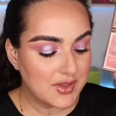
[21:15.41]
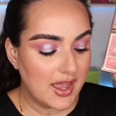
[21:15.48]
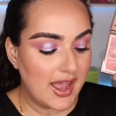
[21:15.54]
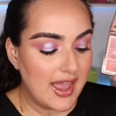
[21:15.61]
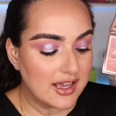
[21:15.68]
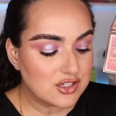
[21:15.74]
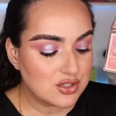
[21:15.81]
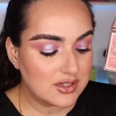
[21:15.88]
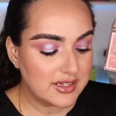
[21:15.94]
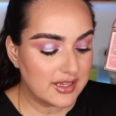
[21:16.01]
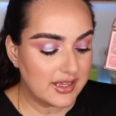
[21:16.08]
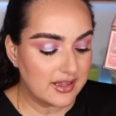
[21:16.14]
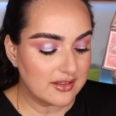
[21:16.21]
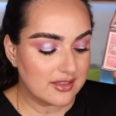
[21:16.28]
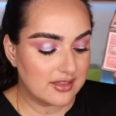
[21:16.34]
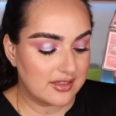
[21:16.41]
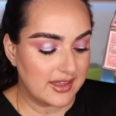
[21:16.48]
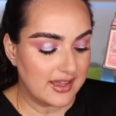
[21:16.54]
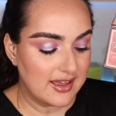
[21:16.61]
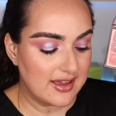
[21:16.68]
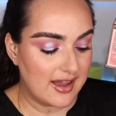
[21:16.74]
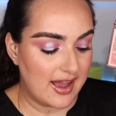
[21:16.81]
I actually
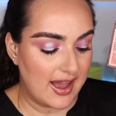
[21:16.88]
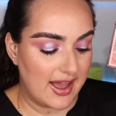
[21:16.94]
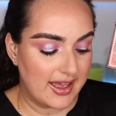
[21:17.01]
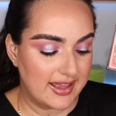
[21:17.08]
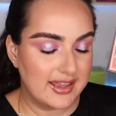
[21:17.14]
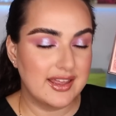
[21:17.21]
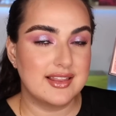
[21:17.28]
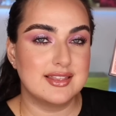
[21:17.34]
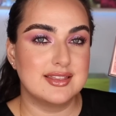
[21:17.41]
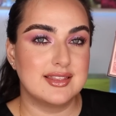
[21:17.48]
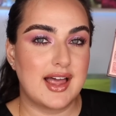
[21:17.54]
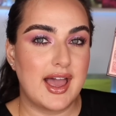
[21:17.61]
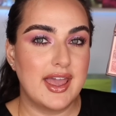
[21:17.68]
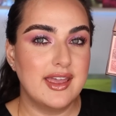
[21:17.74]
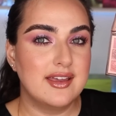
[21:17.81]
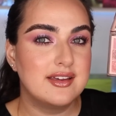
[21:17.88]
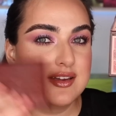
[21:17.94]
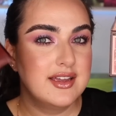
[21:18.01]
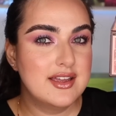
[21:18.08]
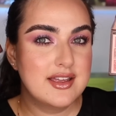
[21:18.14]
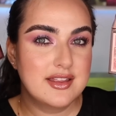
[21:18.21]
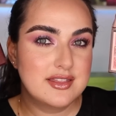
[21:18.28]
think I like
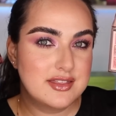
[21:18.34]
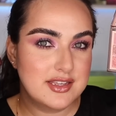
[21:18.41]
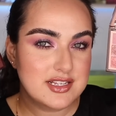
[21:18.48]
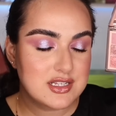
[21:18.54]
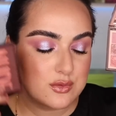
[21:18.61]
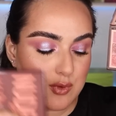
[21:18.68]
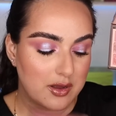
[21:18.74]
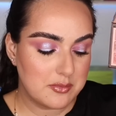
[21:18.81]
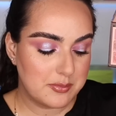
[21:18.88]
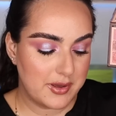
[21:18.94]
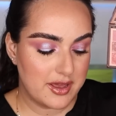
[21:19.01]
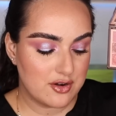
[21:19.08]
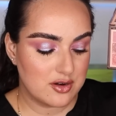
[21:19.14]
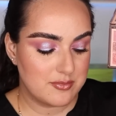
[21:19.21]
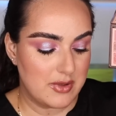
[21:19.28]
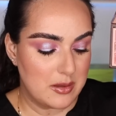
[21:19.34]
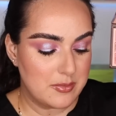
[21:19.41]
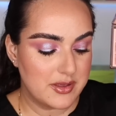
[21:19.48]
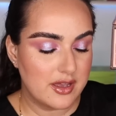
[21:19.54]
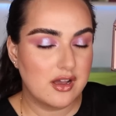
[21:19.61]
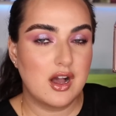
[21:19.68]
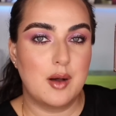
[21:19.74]
this one better
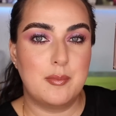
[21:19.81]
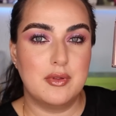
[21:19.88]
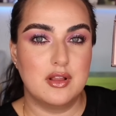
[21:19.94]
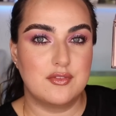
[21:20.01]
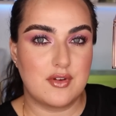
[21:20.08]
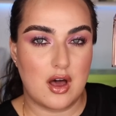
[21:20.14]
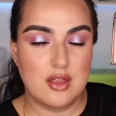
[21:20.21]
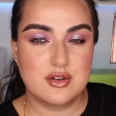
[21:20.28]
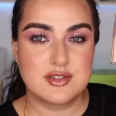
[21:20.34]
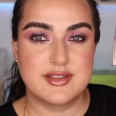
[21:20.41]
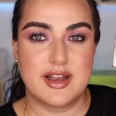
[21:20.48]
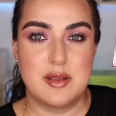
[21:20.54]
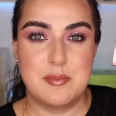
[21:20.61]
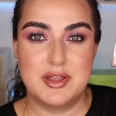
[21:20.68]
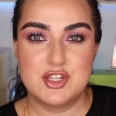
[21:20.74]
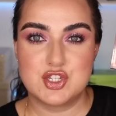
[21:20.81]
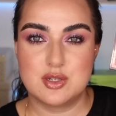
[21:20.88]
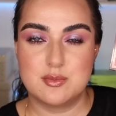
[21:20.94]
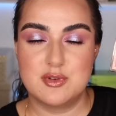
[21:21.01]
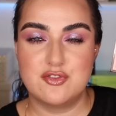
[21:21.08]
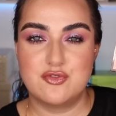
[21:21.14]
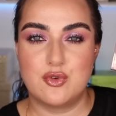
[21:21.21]
maybe a couple of others that i
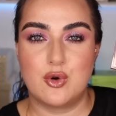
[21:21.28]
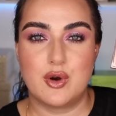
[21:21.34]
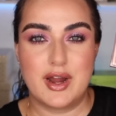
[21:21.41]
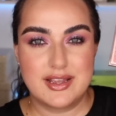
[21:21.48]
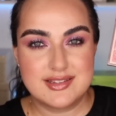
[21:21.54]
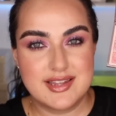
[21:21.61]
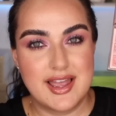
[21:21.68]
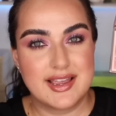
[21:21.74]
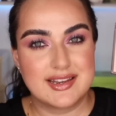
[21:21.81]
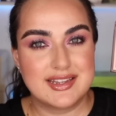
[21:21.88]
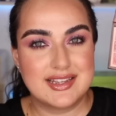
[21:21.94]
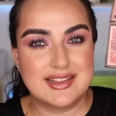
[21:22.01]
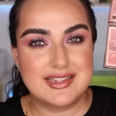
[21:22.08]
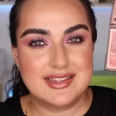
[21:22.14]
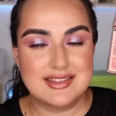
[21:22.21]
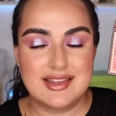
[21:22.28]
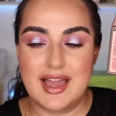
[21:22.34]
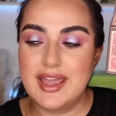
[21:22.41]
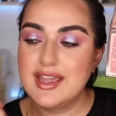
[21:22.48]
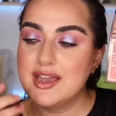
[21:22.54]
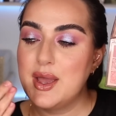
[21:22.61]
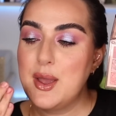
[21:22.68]
mentioned before i technically
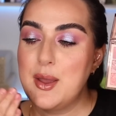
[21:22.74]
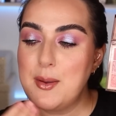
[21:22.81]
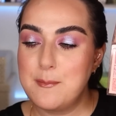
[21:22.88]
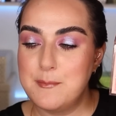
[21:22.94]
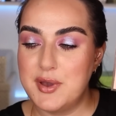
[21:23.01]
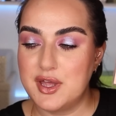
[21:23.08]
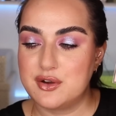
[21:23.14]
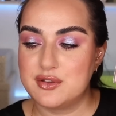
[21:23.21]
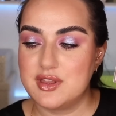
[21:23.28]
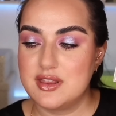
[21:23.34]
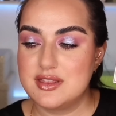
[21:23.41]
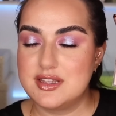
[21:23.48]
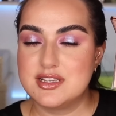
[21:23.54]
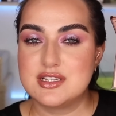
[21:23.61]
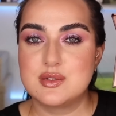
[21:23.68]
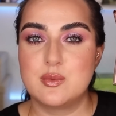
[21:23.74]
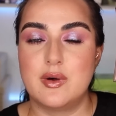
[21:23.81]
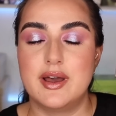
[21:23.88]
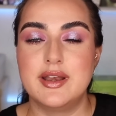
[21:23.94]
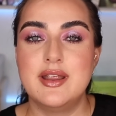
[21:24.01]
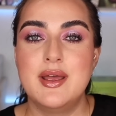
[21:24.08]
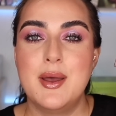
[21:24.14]
like better than this
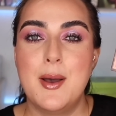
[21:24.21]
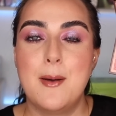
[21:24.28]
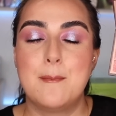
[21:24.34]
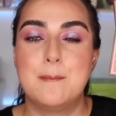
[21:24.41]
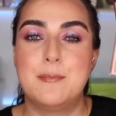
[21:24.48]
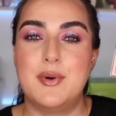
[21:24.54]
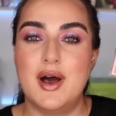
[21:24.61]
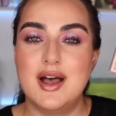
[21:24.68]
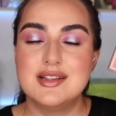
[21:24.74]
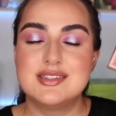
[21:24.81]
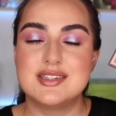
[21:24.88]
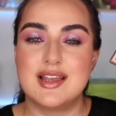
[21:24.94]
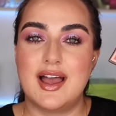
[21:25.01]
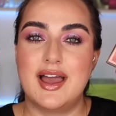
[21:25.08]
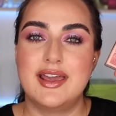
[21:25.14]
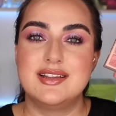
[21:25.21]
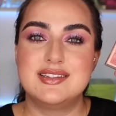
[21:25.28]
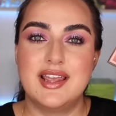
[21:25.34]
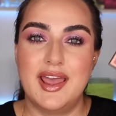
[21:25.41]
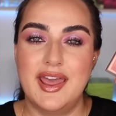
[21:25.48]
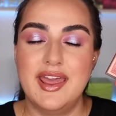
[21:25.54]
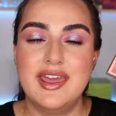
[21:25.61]
one but i
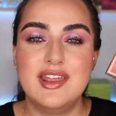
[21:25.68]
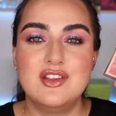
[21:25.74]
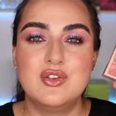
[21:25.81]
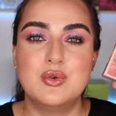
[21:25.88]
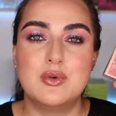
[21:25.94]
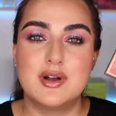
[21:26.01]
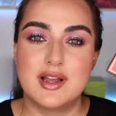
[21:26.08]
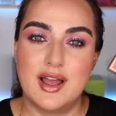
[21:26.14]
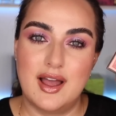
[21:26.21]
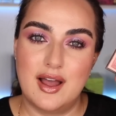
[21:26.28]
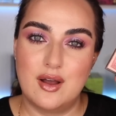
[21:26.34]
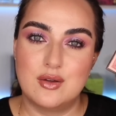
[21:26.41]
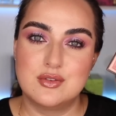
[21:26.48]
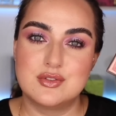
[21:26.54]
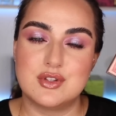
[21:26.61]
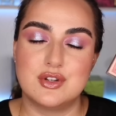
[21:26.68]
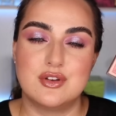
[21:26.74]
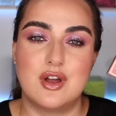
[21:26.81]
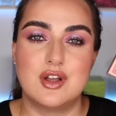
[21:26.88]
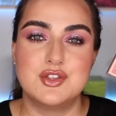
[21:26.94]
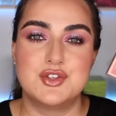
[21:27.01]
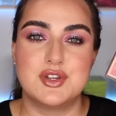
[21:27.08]
take into account
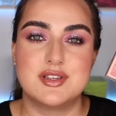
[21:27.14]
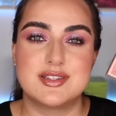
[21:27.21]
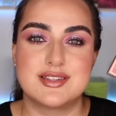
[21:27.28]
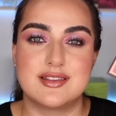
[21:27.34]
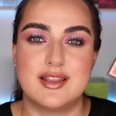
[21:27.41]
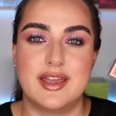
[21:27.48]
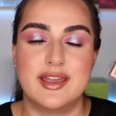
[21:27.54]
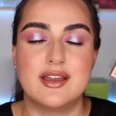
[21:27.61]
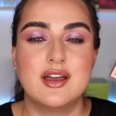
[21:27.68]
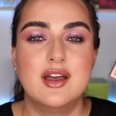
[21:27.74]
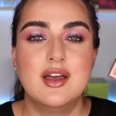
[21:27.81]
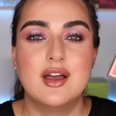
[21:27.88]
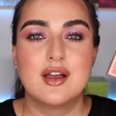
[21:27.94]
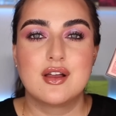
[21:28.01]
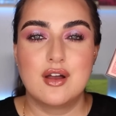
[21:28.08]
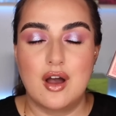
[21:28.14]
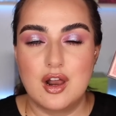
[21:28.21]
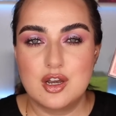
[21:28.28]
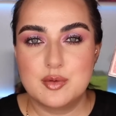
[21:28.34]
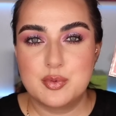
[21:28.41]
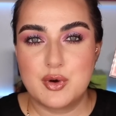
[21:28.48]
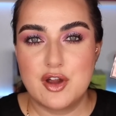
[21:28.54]
not just like
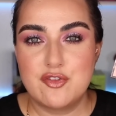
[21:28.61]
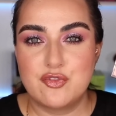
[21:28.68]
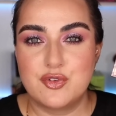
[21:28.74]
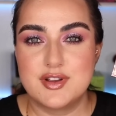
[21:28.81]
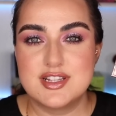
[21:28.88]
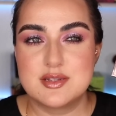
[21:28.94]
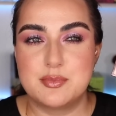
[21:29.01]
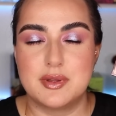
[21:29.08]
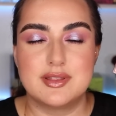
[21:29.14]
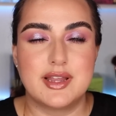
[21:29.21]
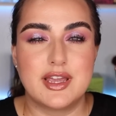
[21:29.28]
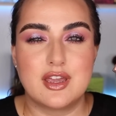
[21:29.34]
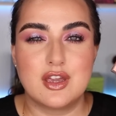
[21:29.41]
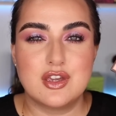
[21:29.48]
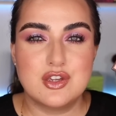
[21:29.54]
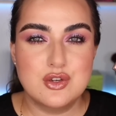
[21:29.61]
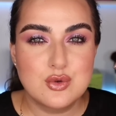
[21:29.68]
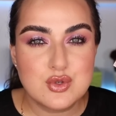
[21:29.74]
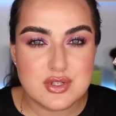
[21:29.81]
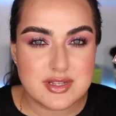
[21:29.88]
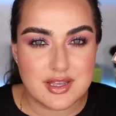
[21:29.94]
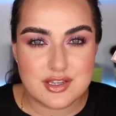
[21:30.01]
color preference but like
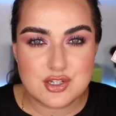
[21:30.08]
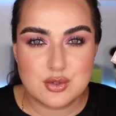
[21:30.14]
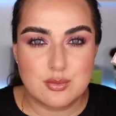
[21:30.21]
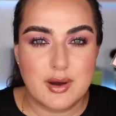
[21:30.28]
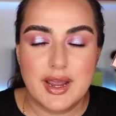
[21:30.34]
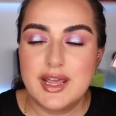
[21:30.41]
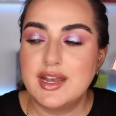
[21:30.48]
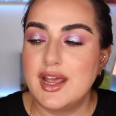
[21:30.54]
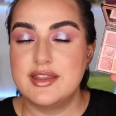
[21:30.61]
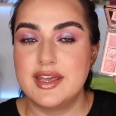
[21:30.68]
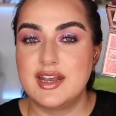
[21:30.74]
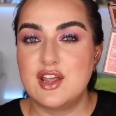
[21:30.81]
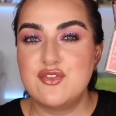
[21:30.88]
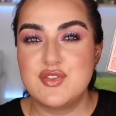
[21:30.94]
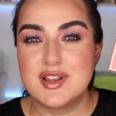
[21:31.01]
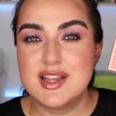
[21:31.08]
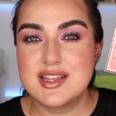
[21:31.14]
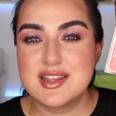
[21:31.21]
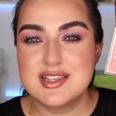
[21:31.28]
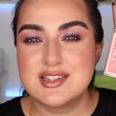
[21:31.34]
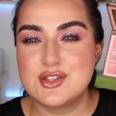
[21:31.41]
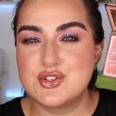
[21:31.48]
usage right and I feel
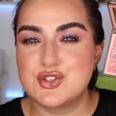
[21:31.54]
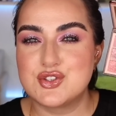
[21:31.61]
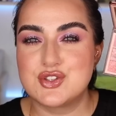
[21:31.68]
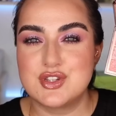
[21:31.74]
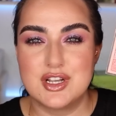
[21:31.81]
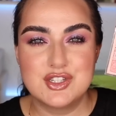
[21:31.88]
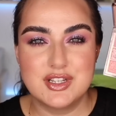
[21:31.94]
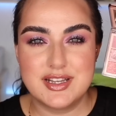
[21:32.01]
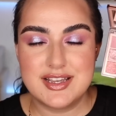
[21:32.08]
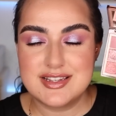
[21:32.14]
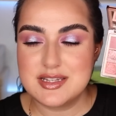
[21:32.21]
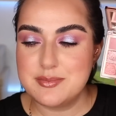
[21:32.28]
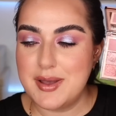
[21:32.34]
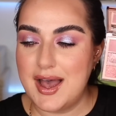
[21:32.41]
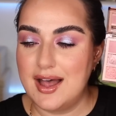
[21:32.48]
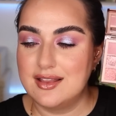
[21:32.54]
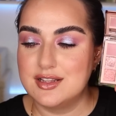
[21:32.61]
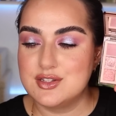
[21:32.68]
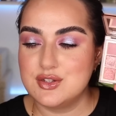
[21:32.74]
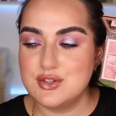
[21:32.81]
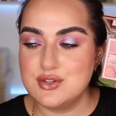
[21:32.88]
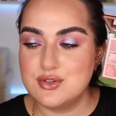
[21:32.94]
like this is just such an easy
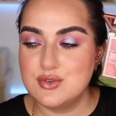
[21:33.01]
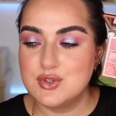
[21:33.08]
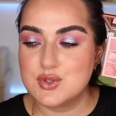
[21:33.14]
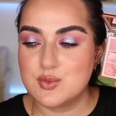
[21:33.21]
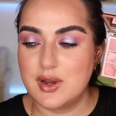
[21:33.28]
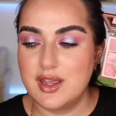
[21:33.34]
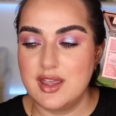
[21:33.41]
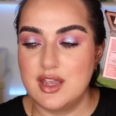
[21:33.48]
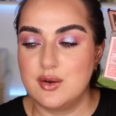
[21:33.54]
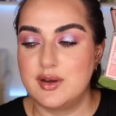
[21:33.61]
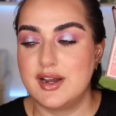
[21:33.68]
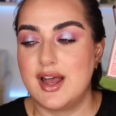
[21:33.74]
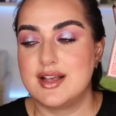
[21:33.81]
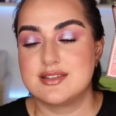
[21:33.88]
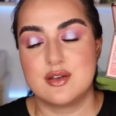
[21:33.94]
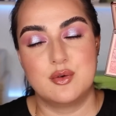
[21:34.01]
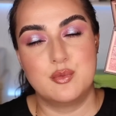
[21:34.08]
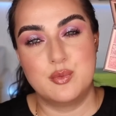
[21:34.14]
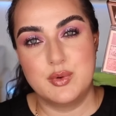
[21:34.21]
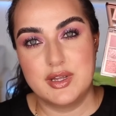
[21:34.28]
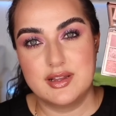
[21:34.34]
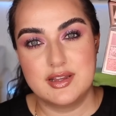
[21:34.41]
palette to use right here it has a
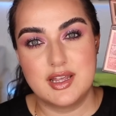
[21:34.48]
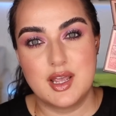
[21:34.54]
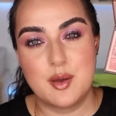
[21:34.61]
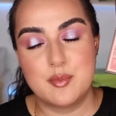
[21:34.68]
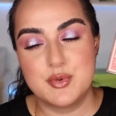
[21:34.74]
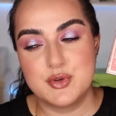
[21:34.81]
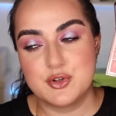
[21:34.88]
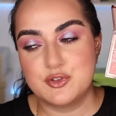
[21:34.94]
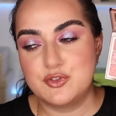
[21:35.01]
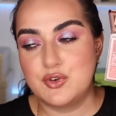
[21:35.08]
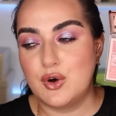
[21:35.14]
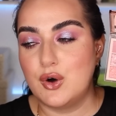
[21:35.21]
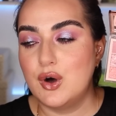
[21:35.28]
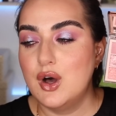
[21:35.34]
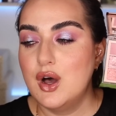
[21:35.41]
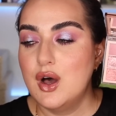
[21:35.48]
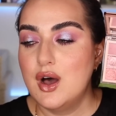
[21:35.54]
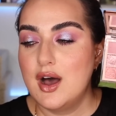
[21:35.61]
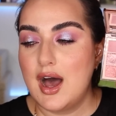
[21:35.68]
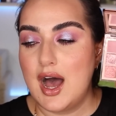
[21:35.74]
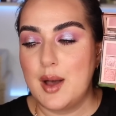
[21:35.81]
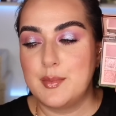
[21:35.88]
really beautiful
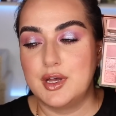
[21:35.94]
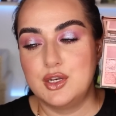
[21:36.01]
um,